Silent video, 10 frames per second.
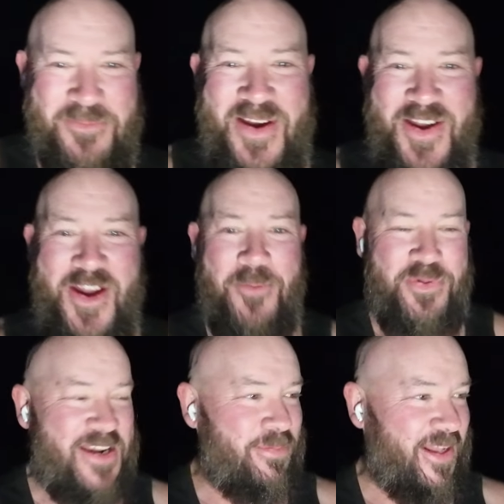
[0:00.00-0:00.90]
I'm, I'm
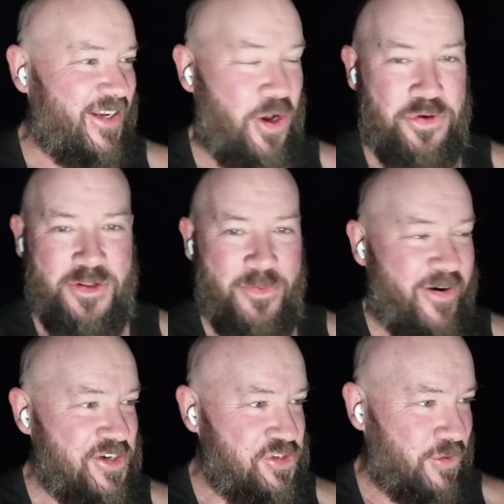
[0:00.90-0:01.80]
pretty bloody cold. All I'm
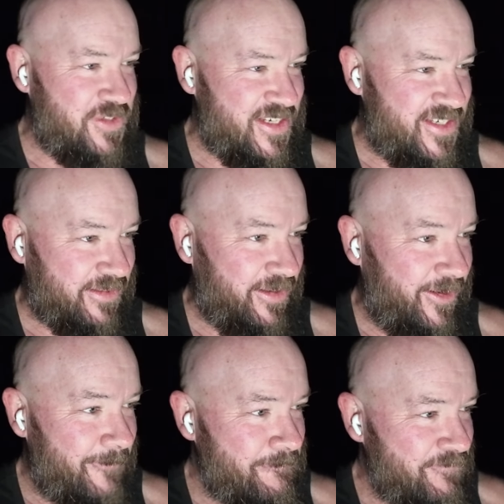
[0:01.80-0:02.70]
wearing is shorts and a singlet
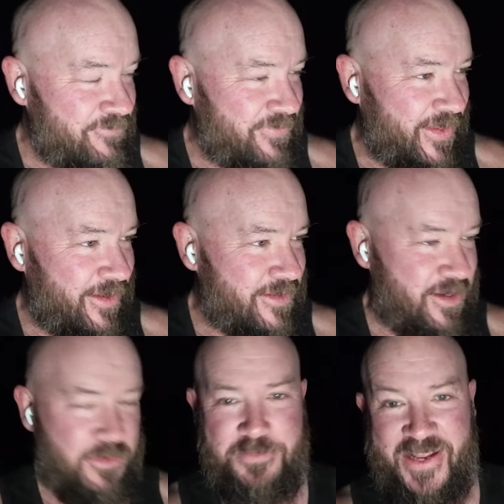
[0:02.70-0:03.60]
because
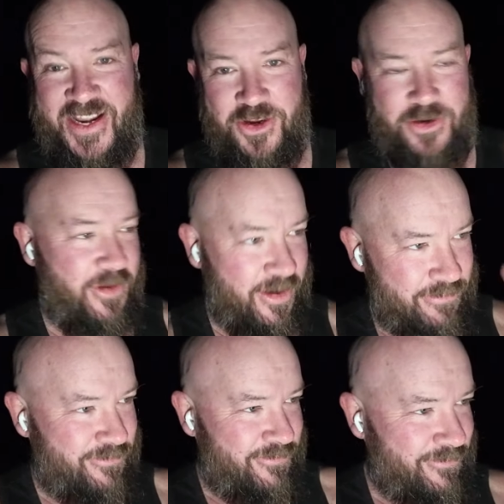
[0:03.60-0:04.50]
I was planning on like
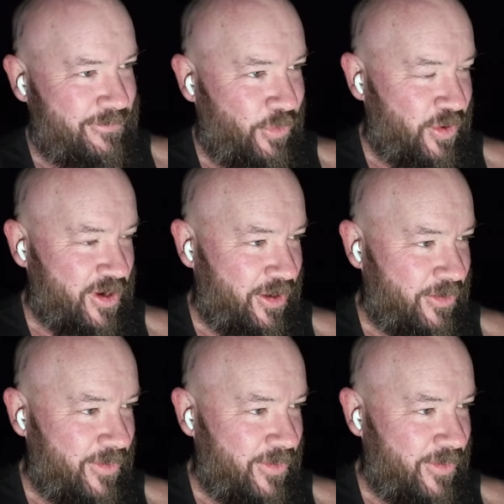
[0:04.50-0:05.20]
walking a long